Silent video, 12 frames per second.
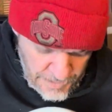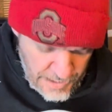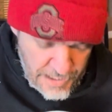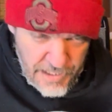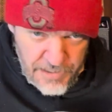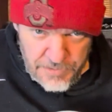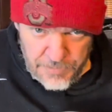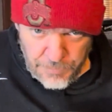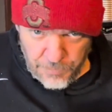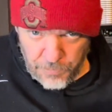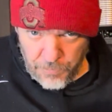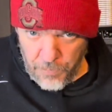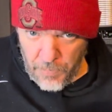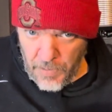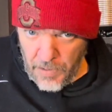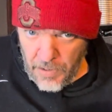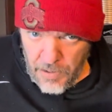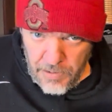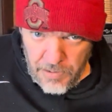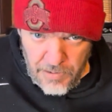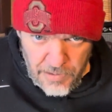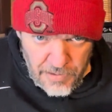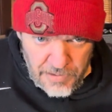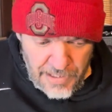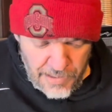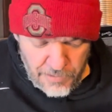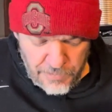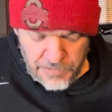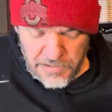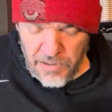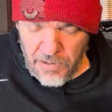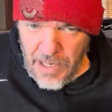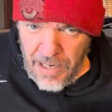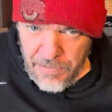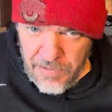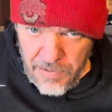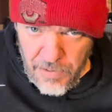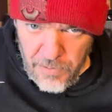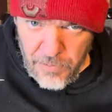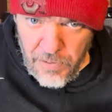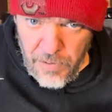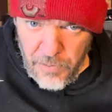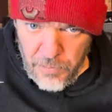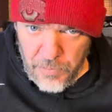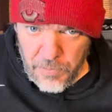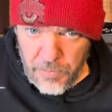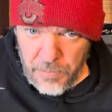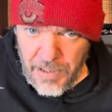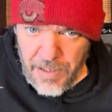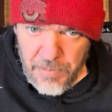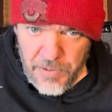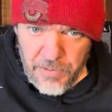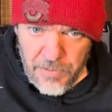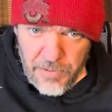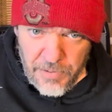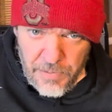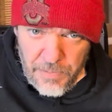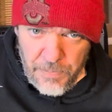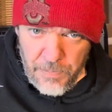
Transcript: And now, you don't have to know notes to play music.